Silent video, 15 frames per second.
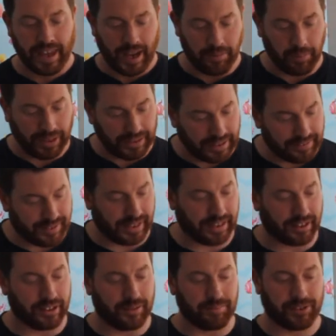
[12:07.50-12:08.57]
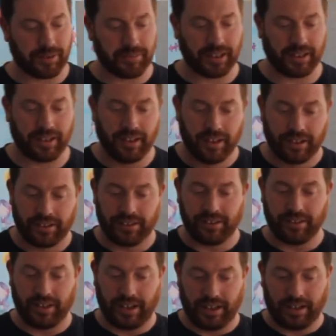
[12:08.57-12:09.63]
And when they'd taken them, in some of
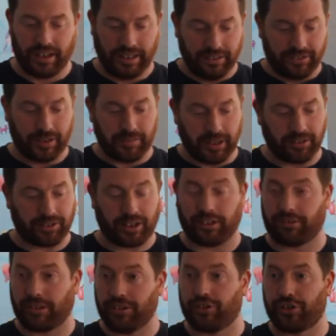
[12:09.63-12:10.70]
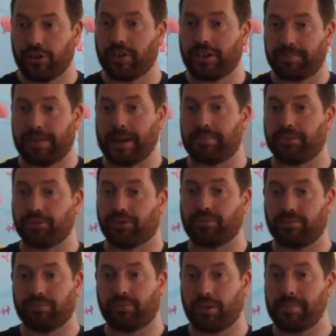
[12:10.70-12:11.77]
those countries, Jewish peoples
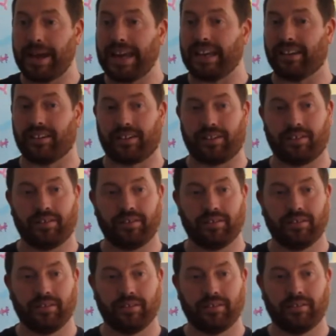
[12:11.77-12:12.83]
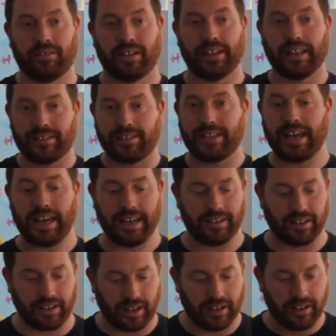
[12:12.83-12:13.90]
remained. And they
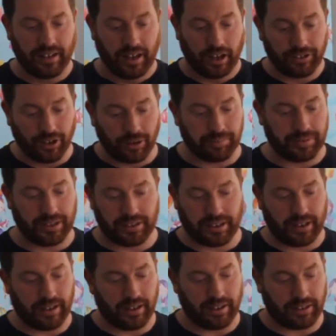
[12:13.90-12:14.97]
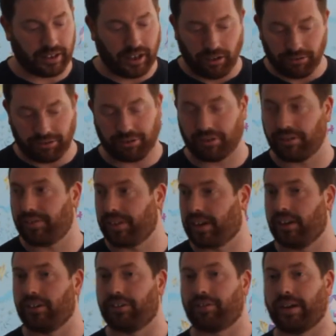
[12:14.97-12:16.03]
stayed and adopted the culture of the
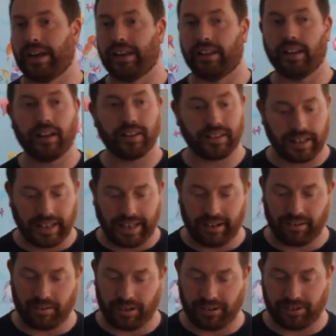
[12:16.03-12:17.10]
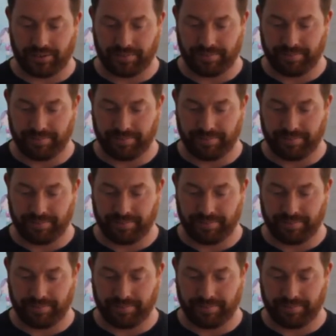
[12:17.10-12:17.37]
country and learned the language.